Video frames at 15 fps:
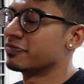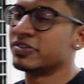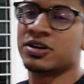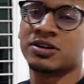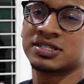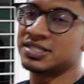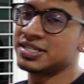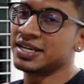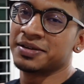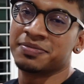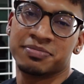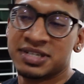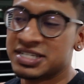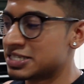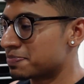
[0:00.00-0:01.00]
we gotta stay
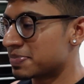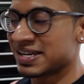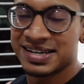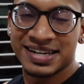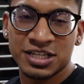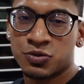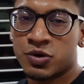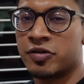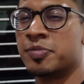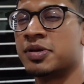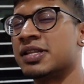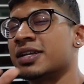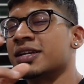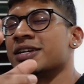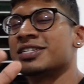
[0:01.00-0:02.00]
disciplined. That's why we're
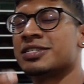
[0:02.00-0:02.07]
building the